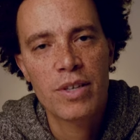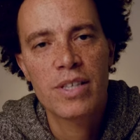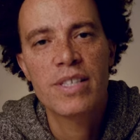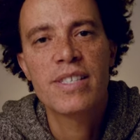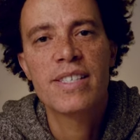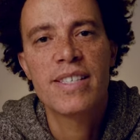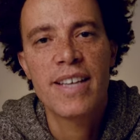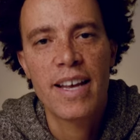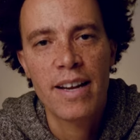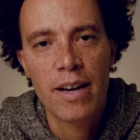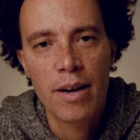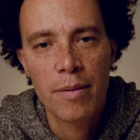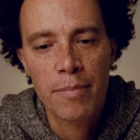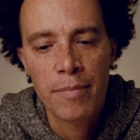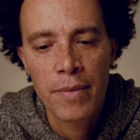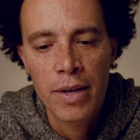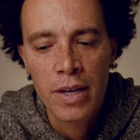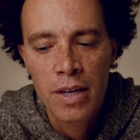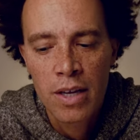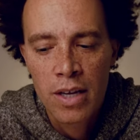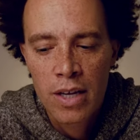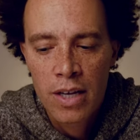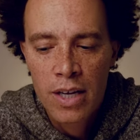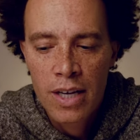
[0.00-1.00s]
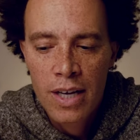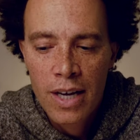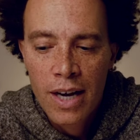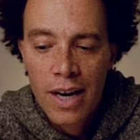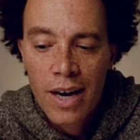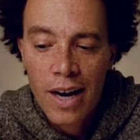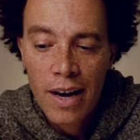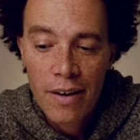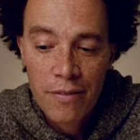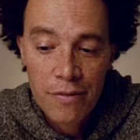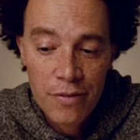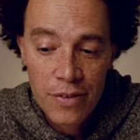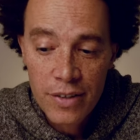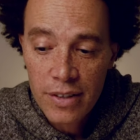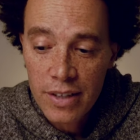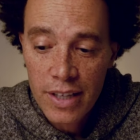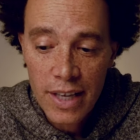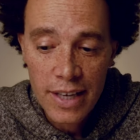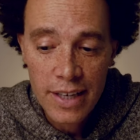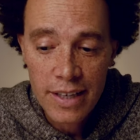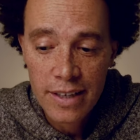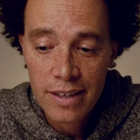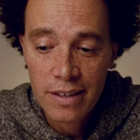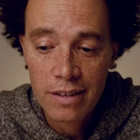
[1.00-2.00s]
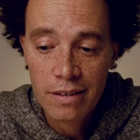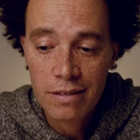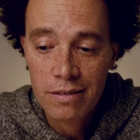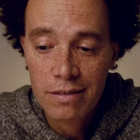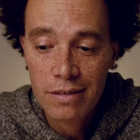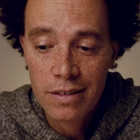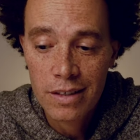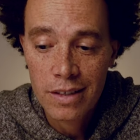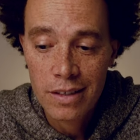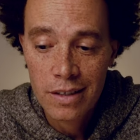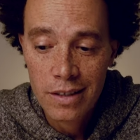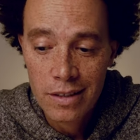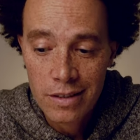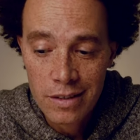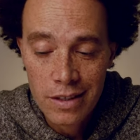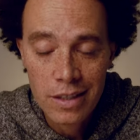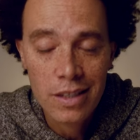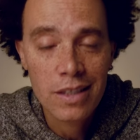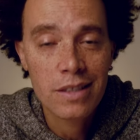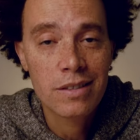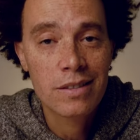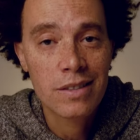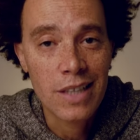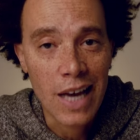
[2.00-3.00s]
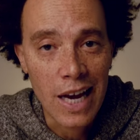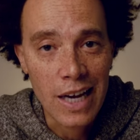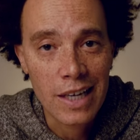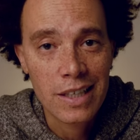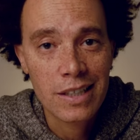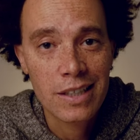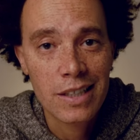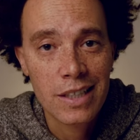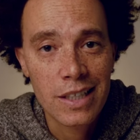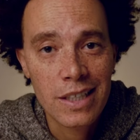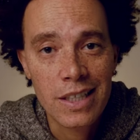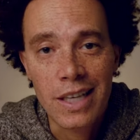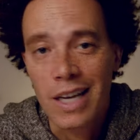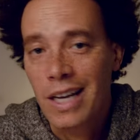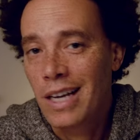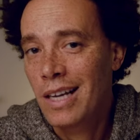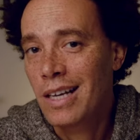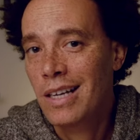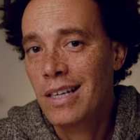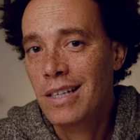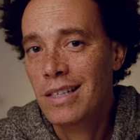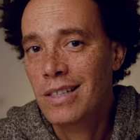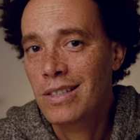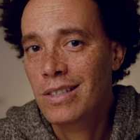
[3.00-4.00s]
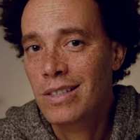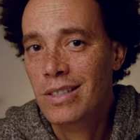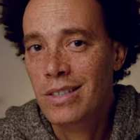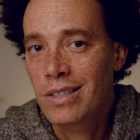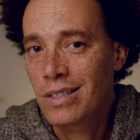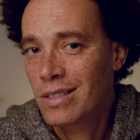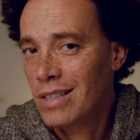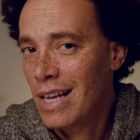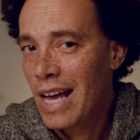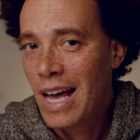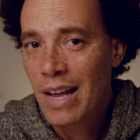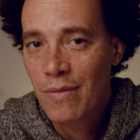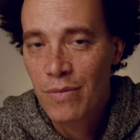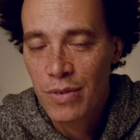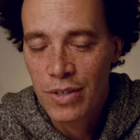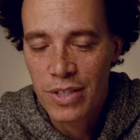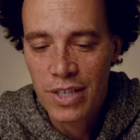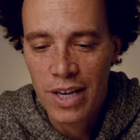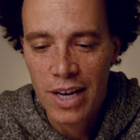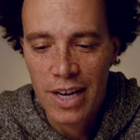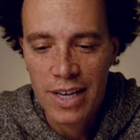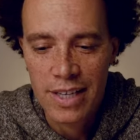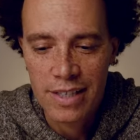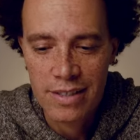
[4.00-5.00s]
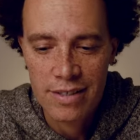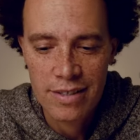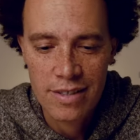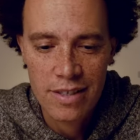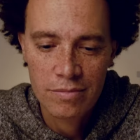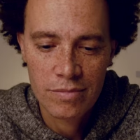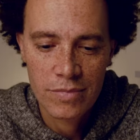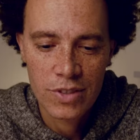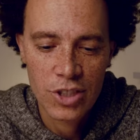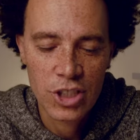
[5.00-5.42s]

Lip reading: setup. I feel like it did exactly as advertised.